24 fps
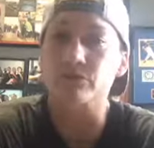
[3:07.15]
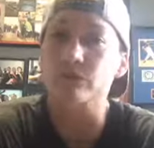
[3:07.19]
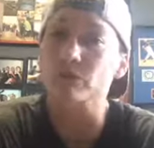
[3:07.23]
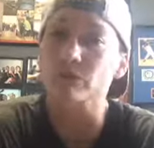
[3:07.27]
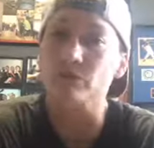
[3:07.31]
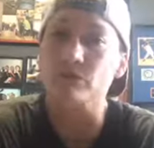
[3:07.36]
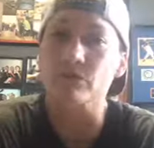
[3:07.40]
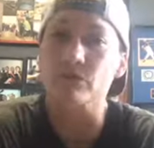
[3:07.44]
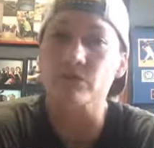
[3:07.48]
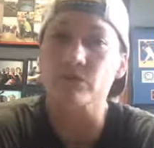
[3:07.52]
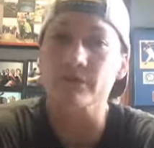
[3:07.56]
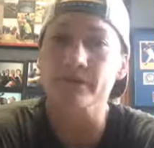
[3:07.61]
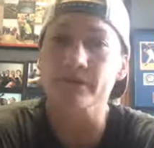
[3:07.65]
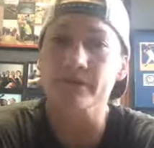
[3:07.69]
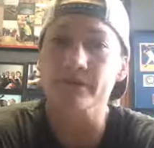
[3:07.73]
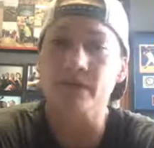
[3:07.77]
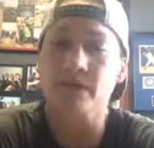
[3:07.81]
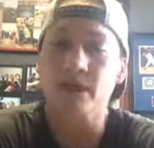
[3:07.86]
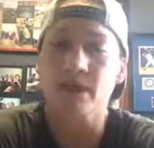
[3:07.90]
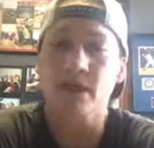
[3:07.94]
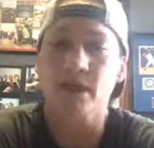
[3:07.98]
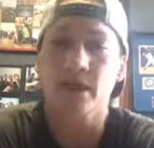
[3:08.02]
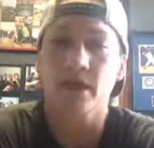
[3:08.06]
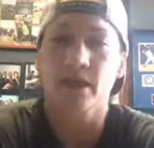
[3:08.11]
tools,
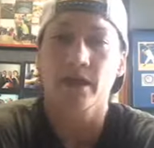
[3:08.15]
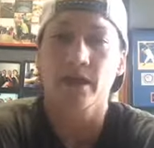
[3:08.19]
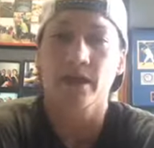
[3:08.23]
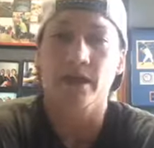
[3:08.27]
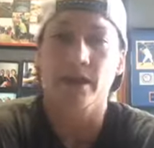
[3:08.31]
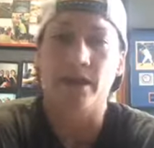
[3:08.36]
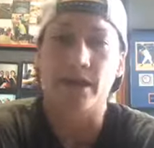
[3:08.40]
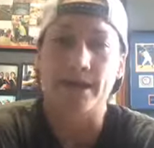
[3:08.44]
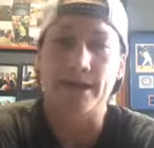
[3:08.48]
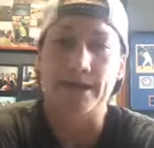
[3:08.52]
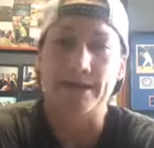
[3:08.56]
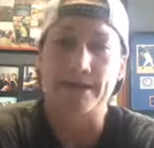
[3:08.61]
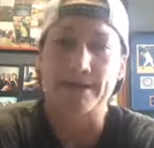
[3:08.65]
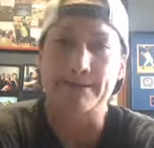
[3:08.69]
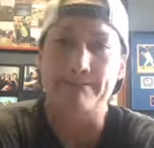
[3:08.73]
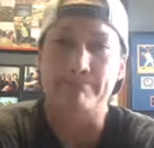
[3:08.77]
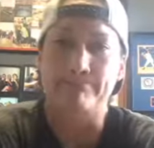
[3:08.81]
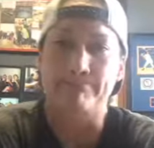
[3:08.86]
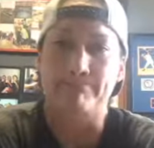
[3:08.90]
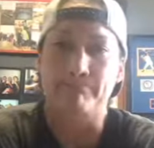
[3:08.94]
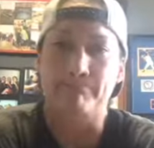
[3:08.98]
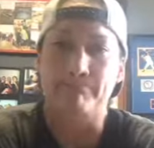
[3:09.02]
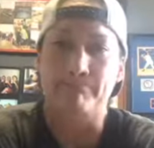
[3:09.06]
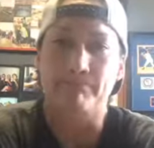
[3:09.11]

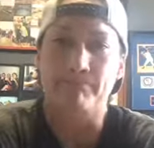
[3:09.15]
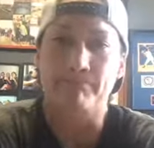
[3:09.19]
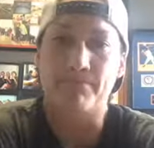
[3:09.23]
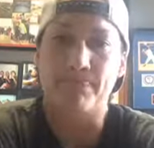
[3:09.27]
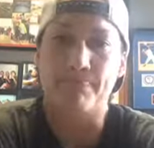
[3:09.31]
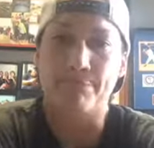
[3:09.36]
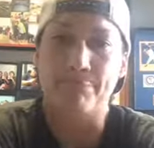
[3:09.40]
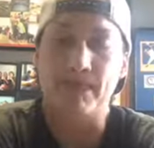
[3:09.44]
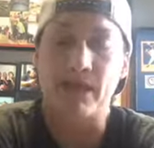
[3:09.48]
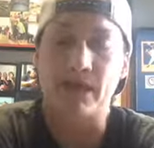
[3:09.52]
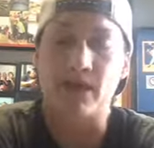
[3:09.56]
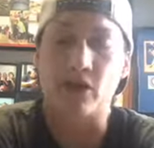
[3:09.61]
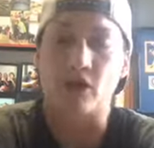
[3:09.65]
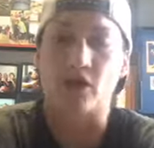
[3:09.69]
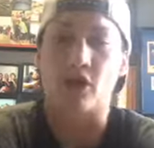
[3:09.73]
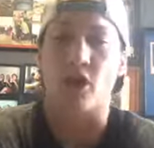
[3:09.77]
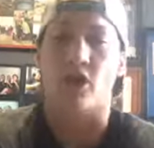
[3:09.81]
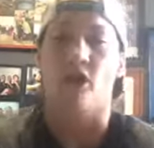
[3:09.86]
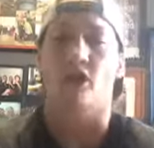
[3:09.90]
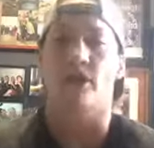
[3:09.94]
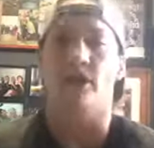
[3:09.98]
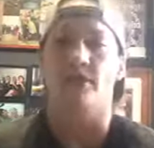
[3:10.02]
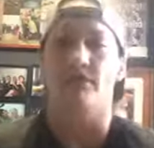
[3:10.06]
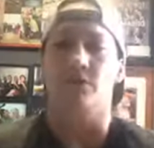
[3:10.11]
and
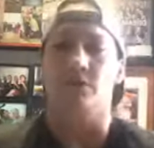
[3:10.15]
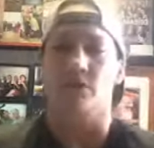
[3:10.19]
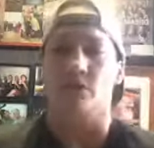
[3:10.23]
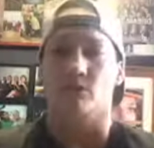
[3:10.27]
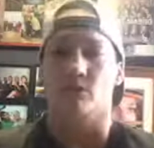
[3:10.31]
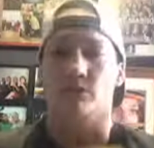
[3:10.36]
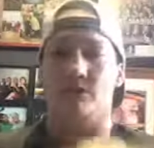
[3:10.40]
I'll give you a